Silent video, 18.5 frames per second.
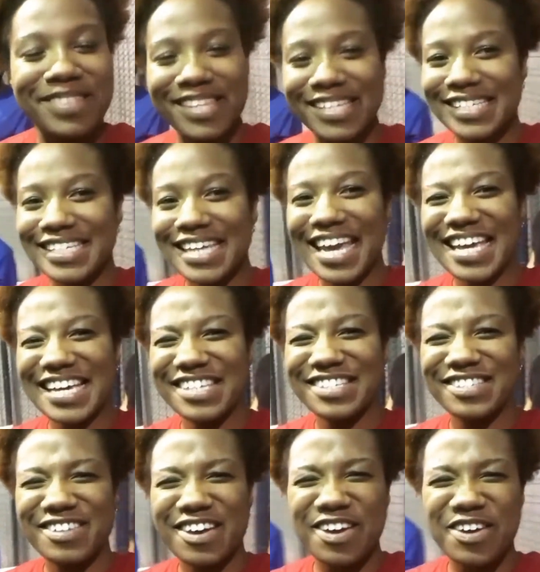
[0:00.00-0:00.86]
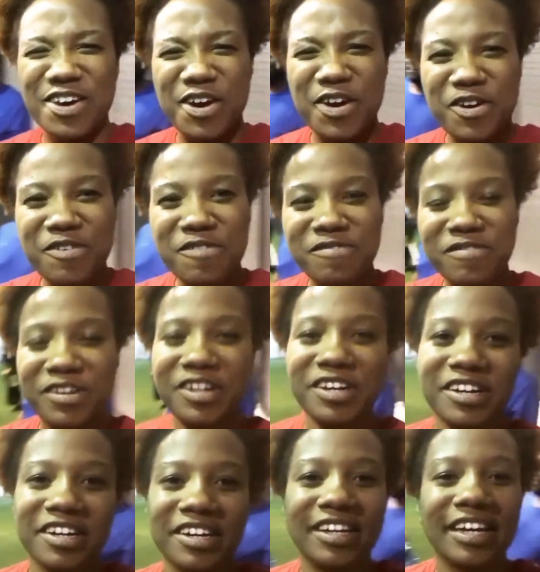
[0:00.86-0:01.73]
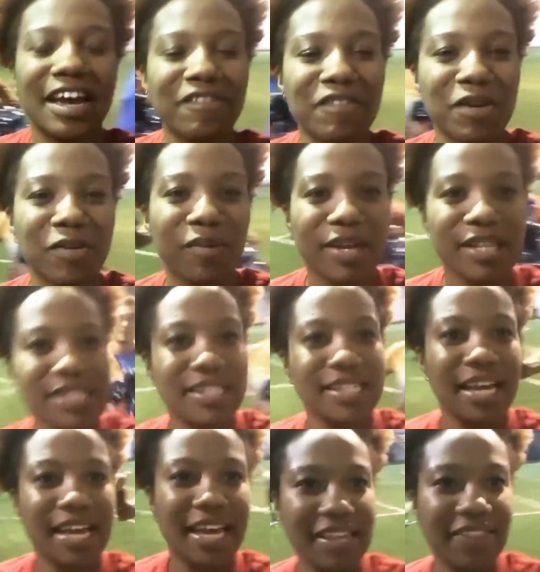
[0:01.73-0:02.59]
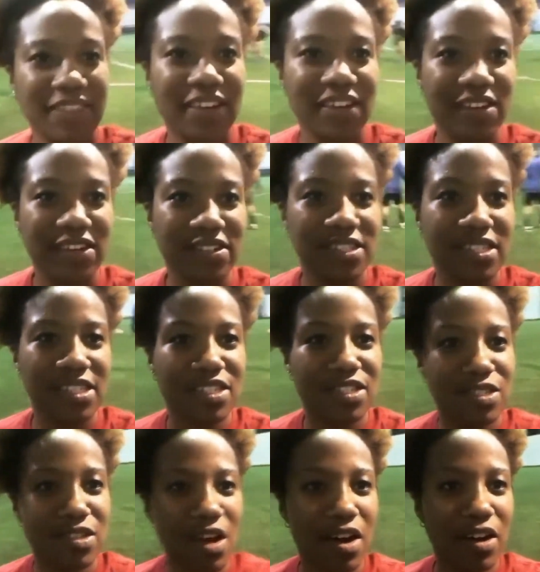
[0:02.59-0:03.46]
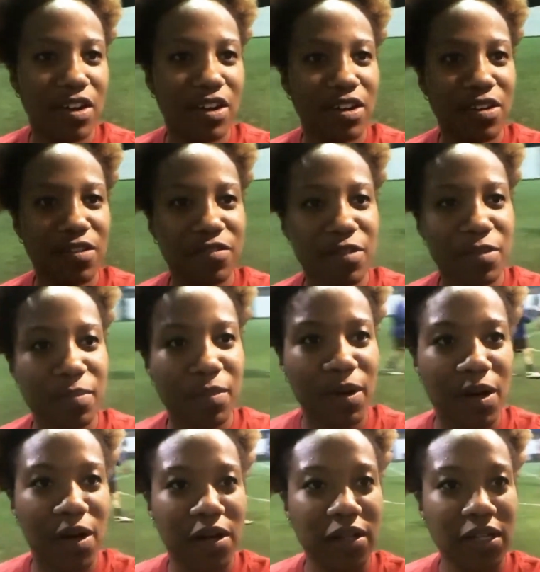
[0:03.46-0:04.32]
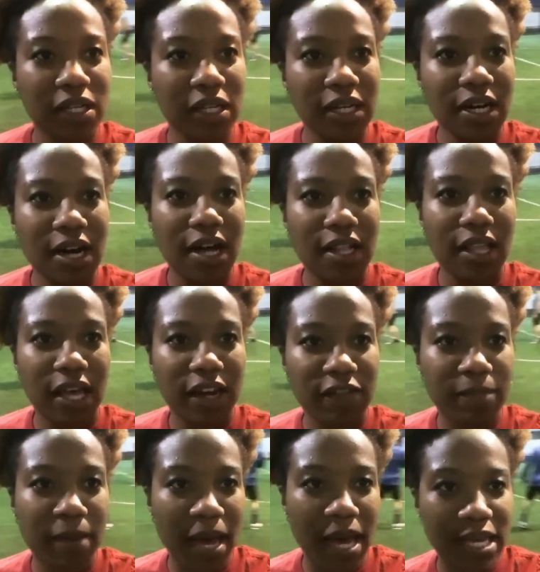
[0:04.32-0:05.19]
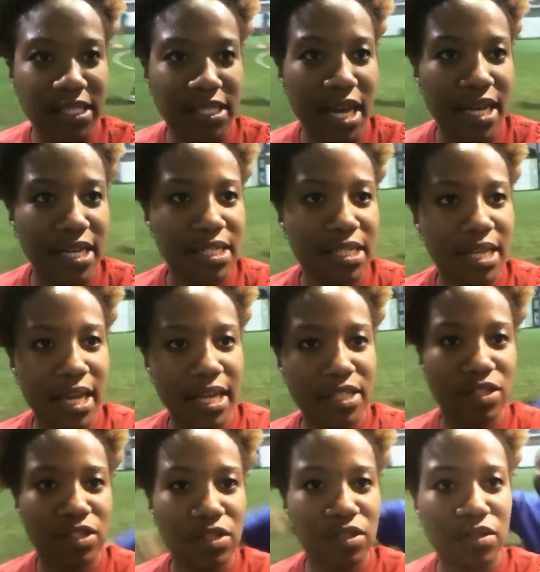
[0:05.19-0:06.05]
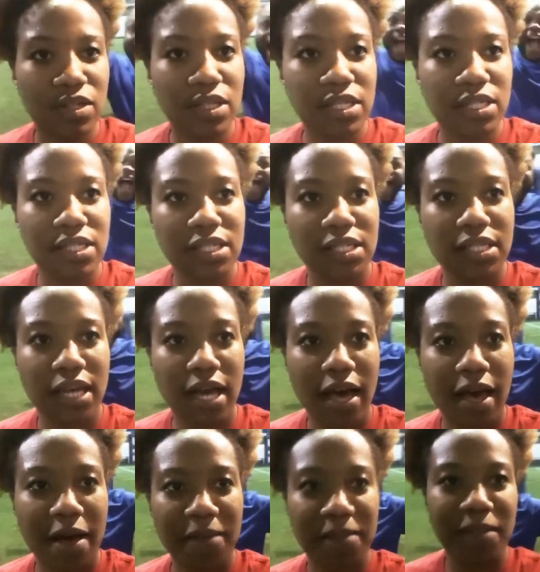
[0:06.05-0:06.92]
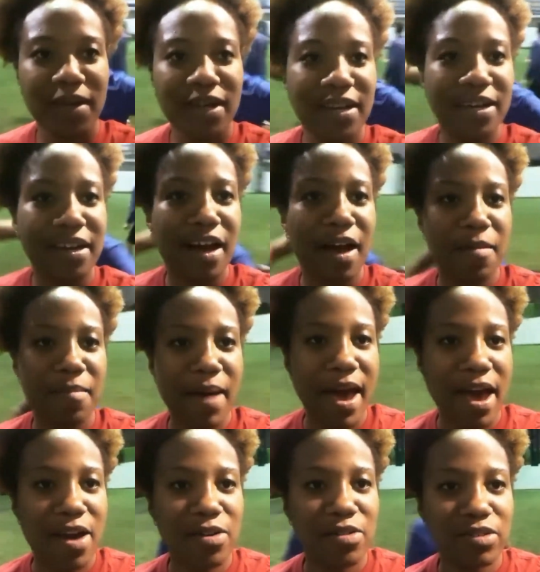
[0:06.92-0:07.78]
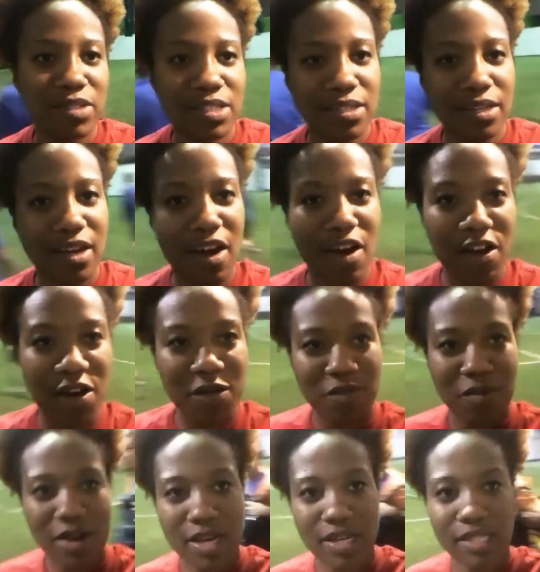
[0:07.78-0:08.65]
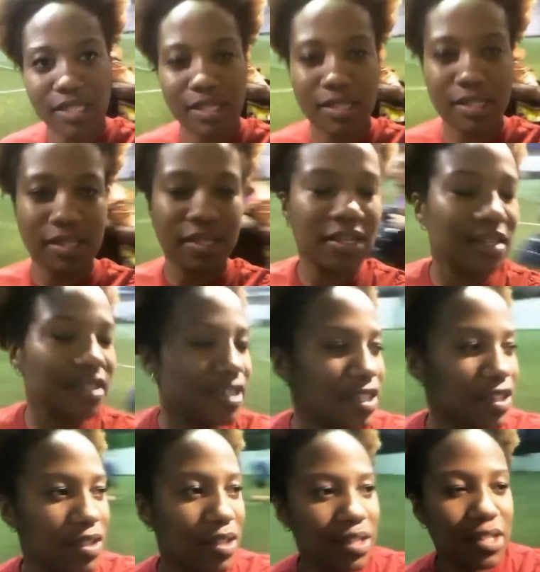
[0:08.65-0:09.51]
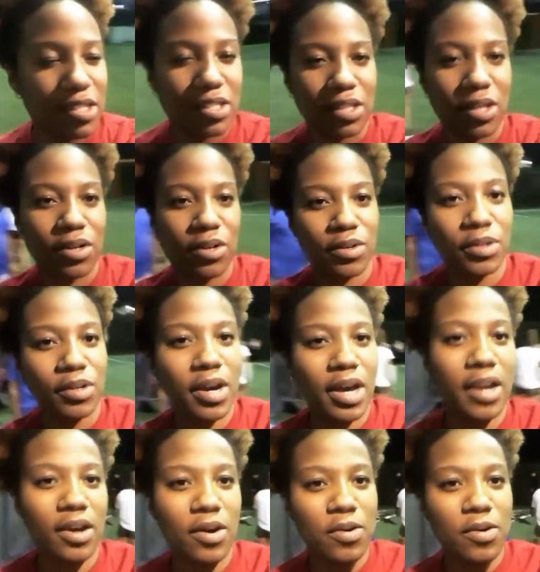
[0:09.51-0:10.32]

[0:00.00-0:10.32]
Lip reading: but the day is not over. Every Wednesday, there's soccer, football. A lot of past ITA students come out, current ones. So you got